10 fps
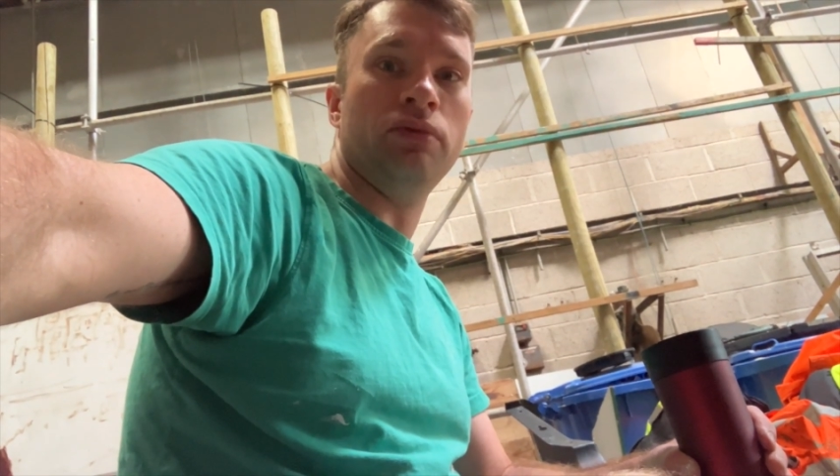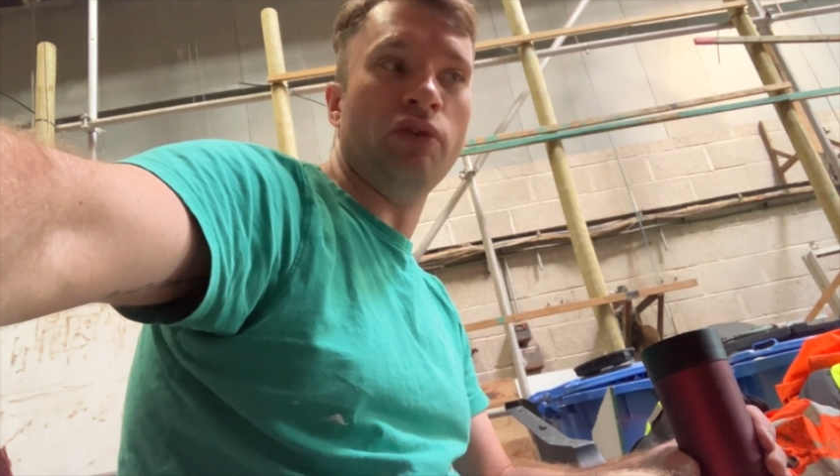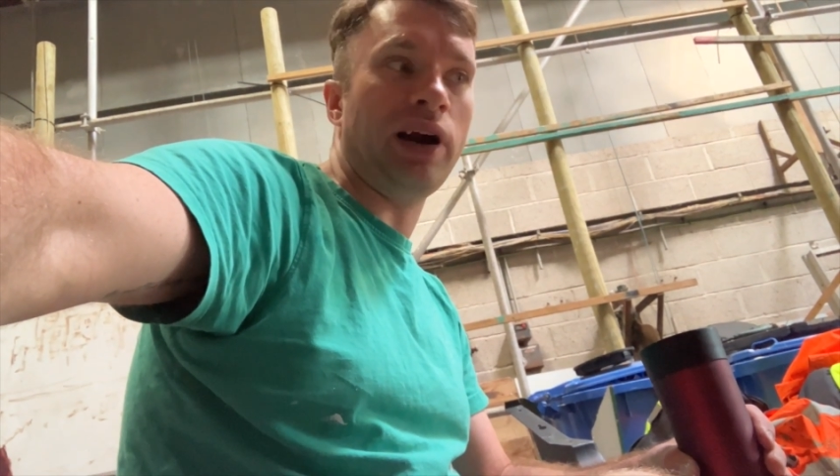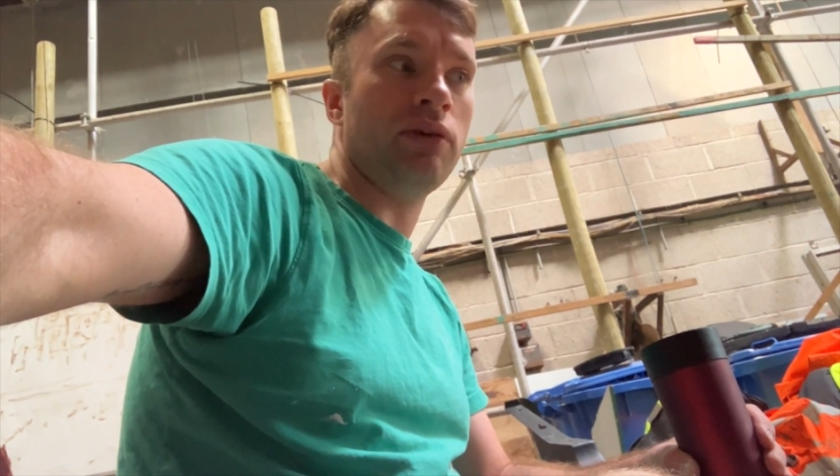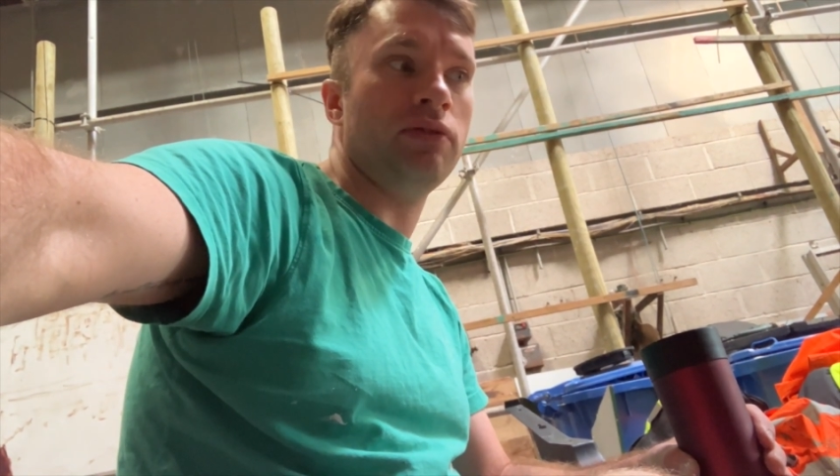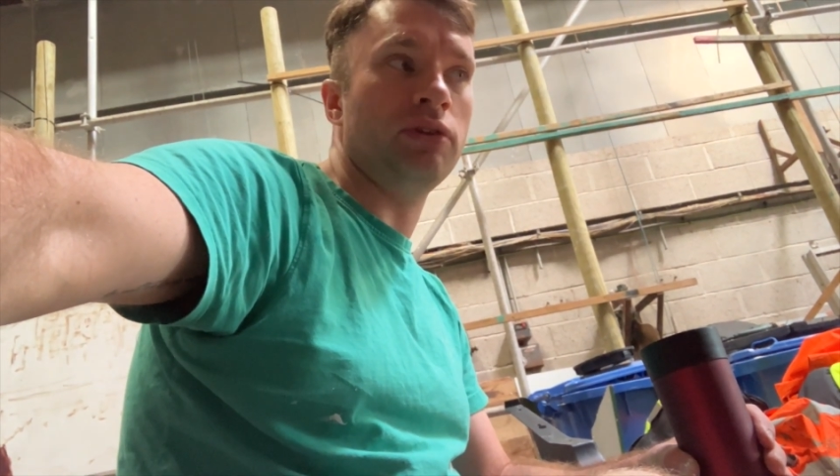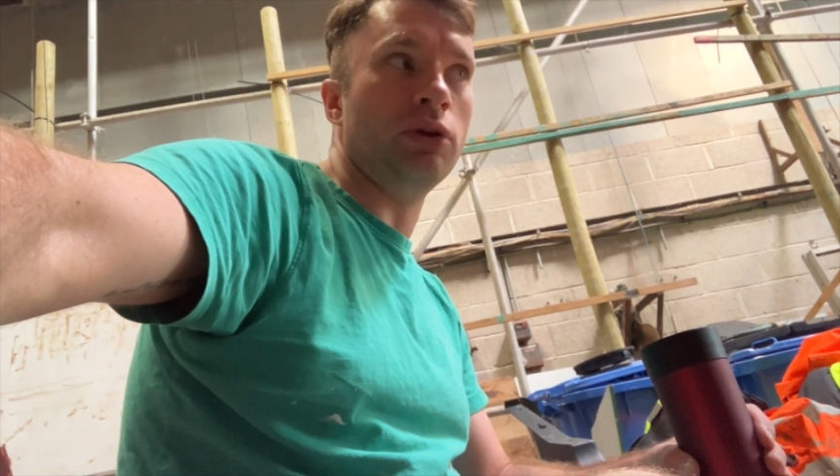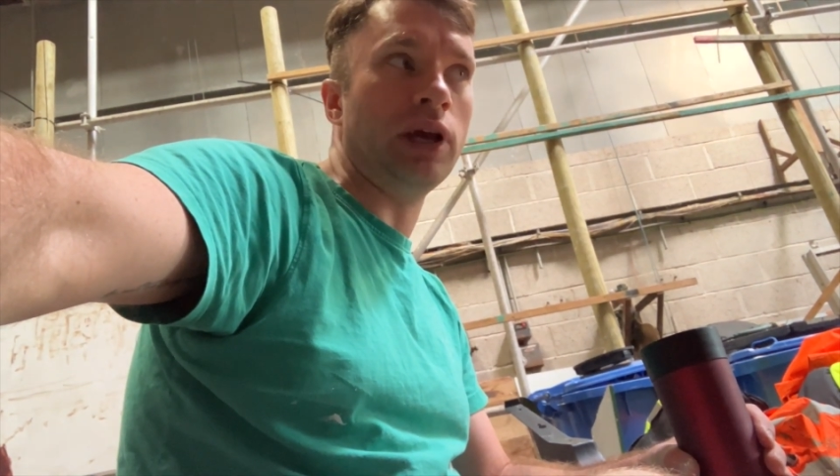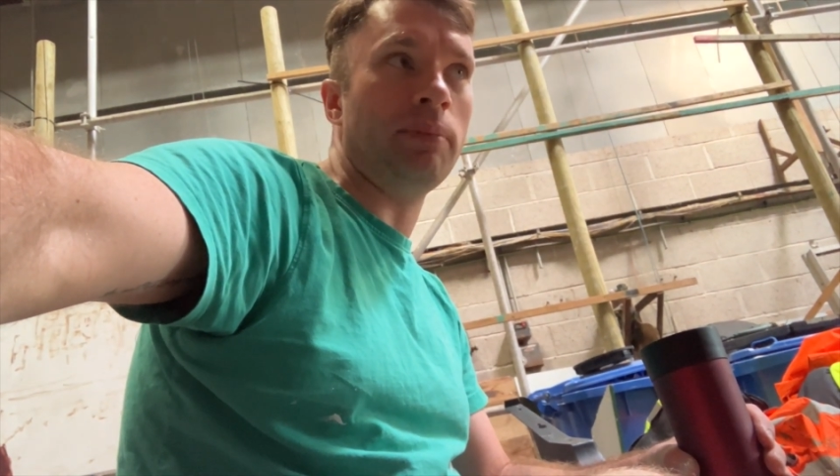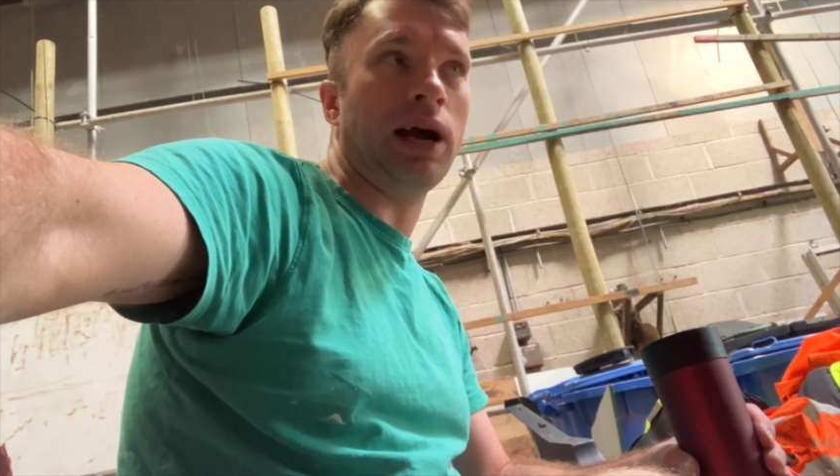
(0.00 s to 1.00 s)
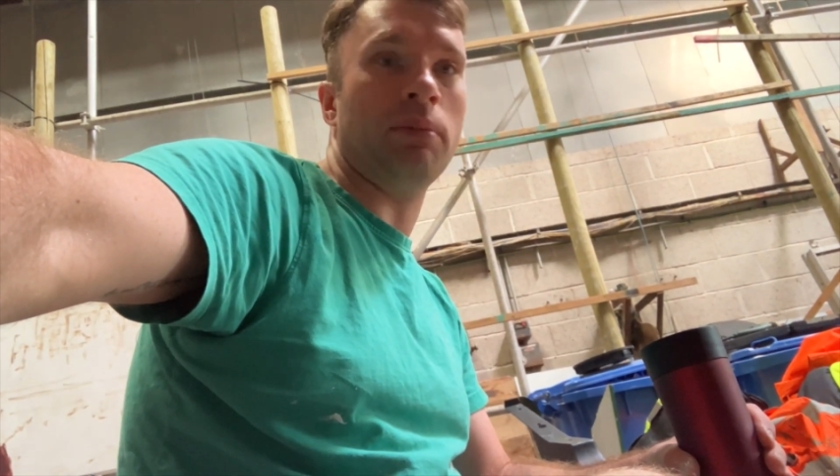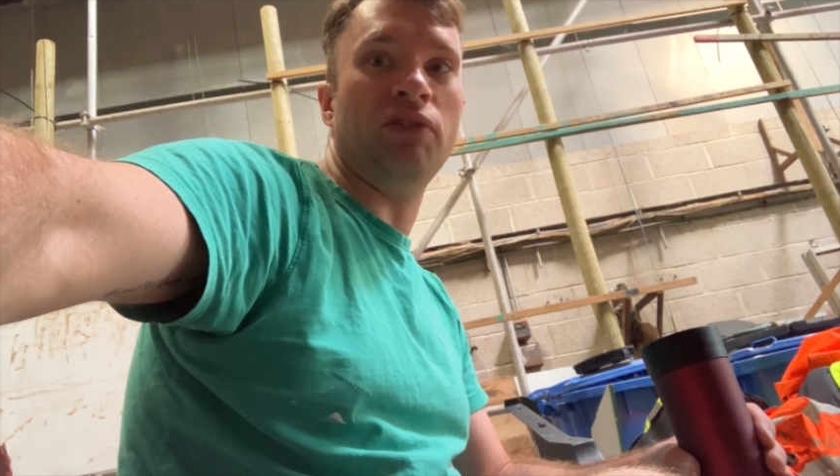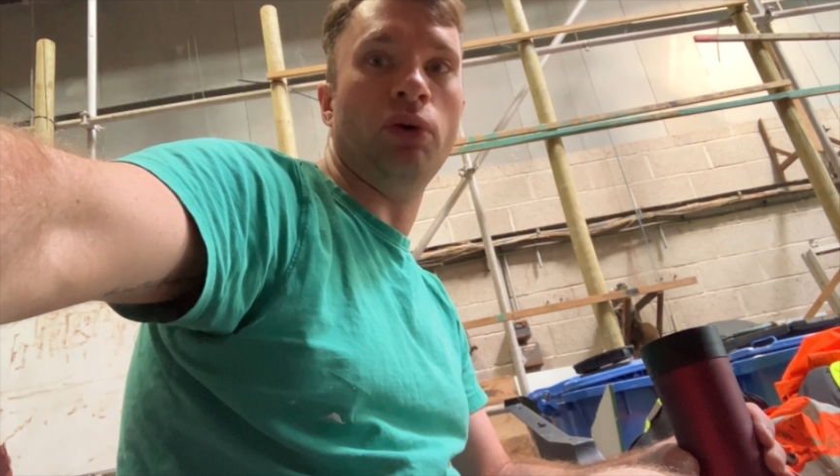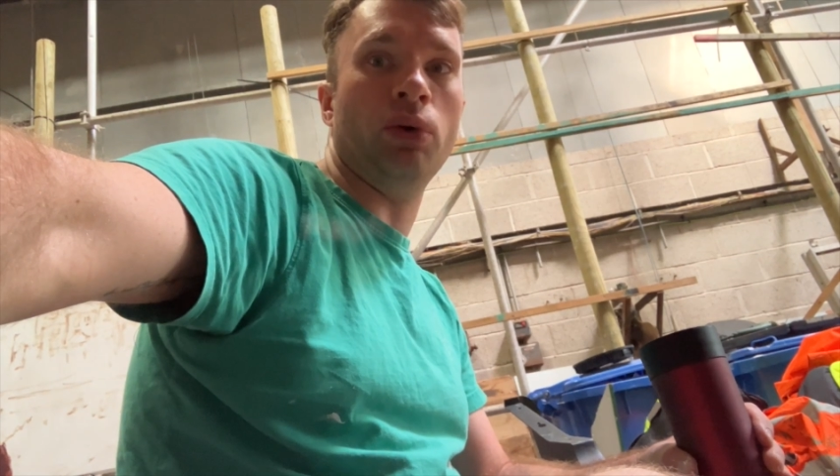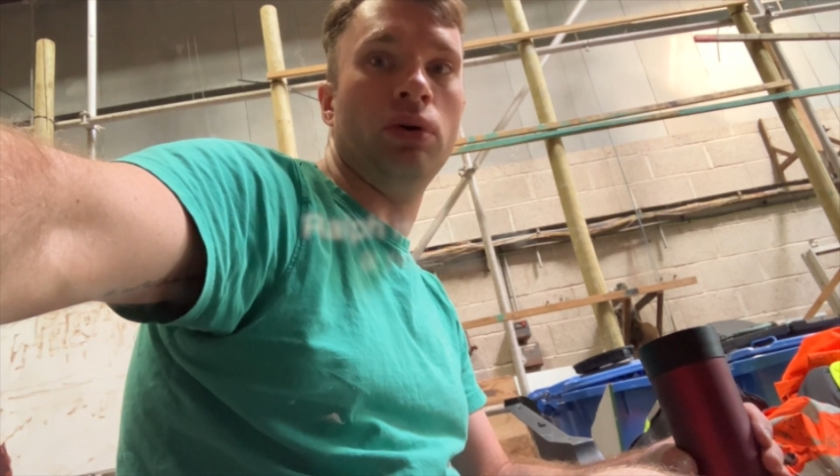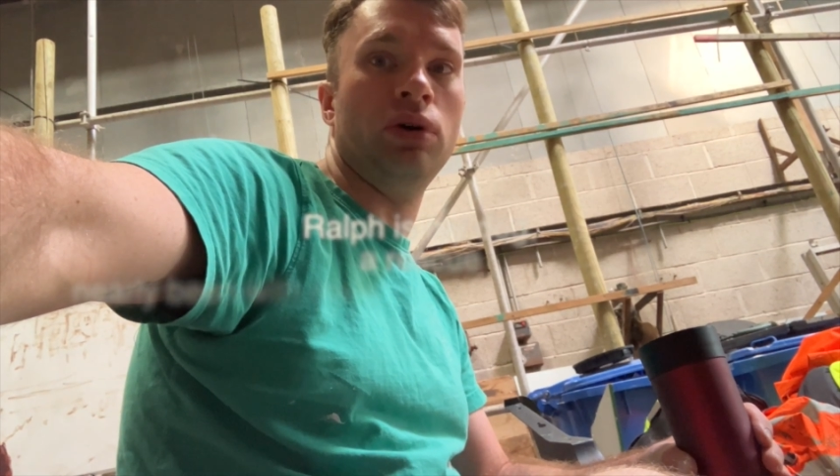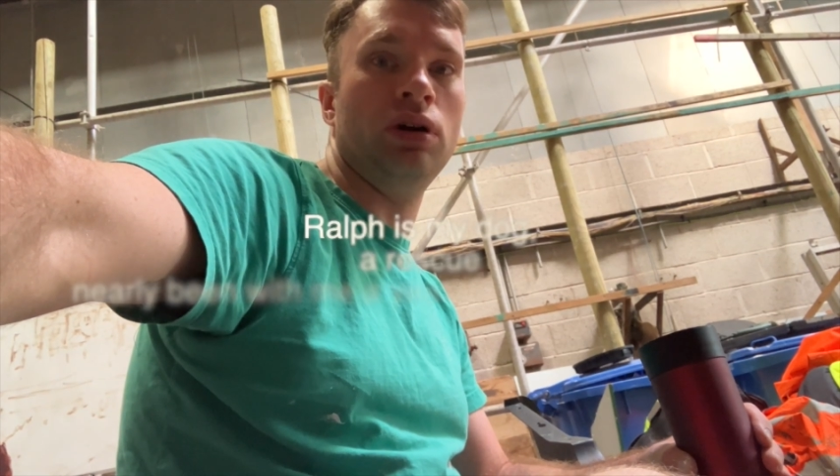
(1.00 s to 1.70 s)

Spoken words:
for Ralph, so you get back before